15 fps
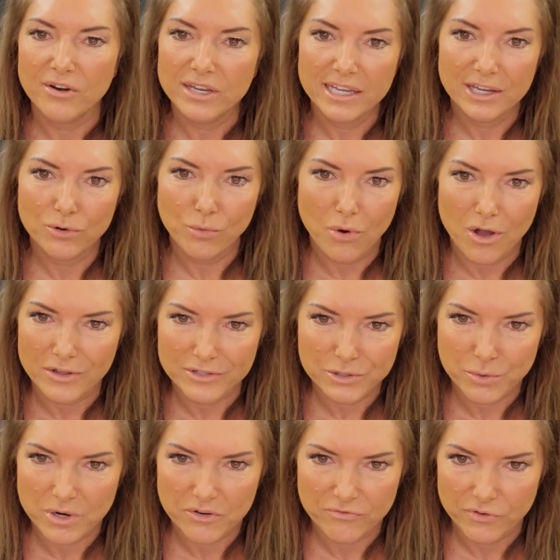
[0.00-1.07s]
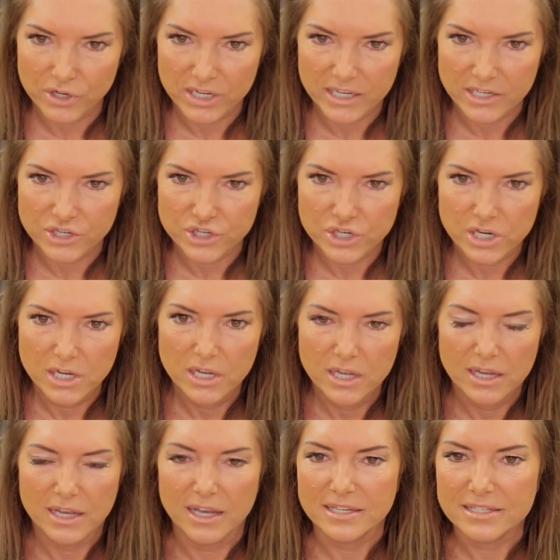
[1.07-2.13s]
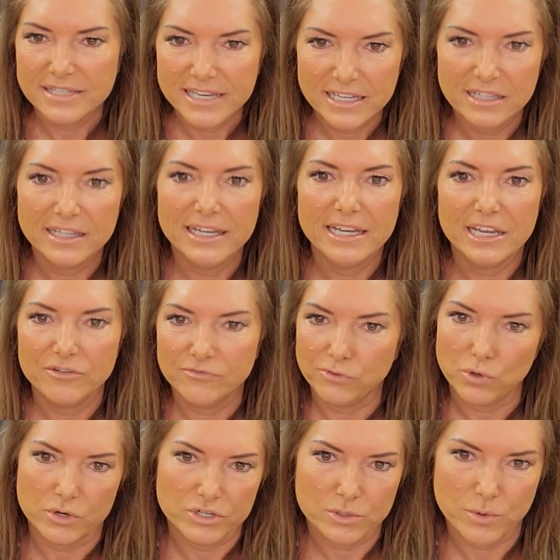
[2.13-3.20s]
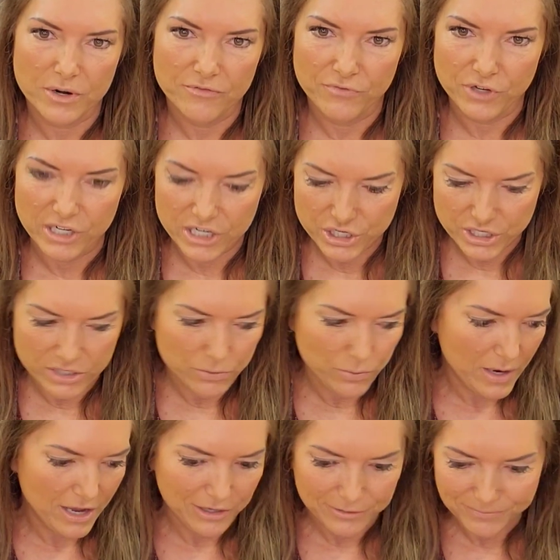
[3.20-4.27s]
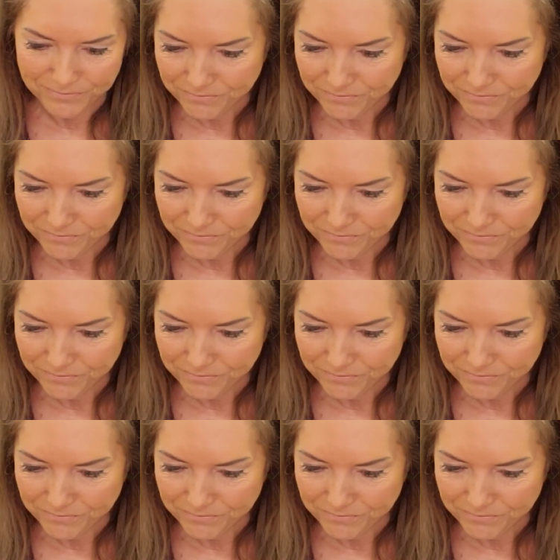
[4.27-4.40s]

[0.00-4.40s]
to get wall square footage, ceiling and floor square footage as well.